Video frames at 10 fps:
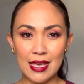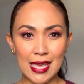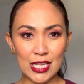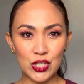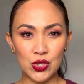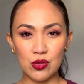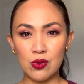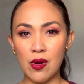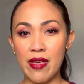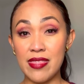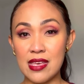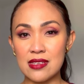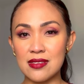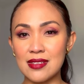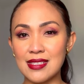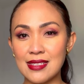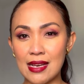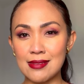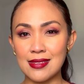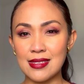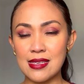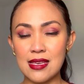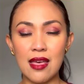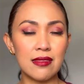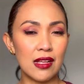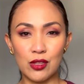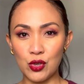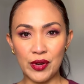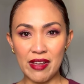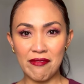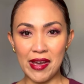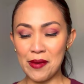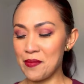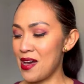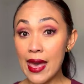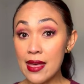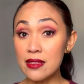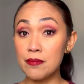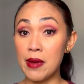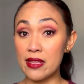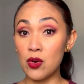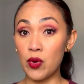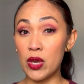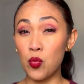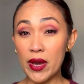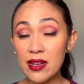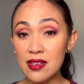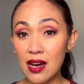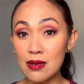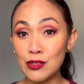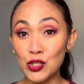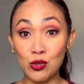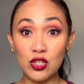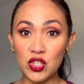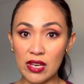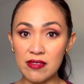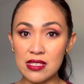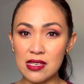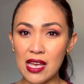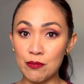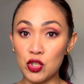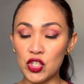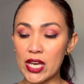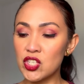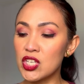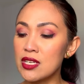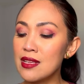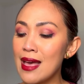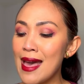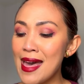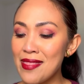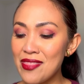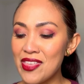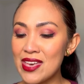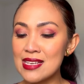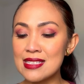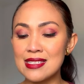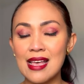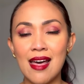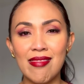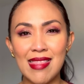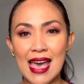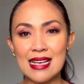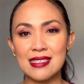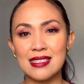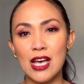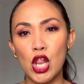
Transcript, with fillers: into this sexy and alluring vibe. And by the way, when it comes to longevity and projection, this lasts